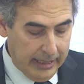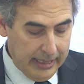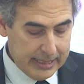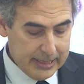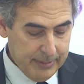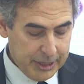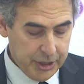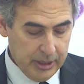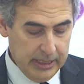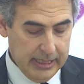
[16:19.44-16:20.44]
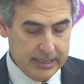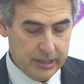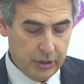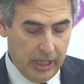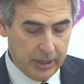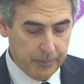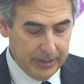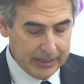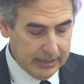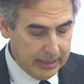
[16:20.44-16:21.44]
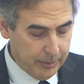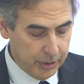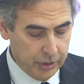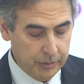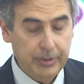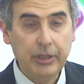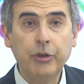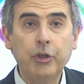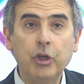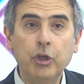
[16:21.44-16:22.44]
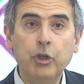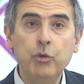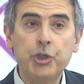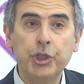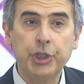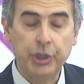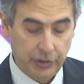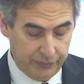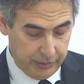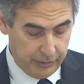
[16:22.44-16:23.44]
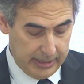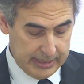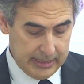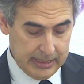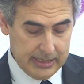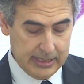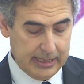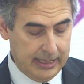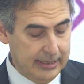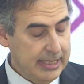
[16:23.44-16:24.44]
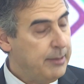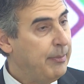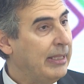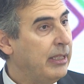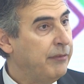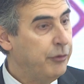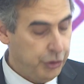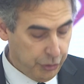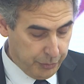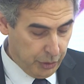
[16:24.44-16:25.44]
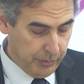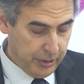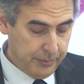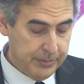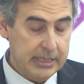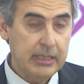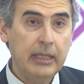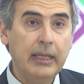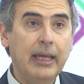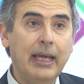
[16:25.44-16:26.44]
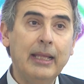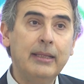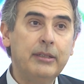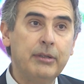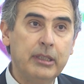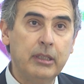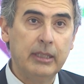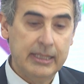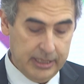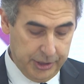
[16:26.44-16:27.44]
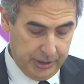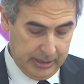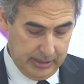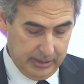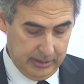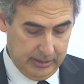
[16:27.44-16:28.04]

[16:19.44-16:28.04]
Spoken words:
Its mission is to accompany Lebanon beyond the conclusion of the crisis, anticipating future problems and critical decisions.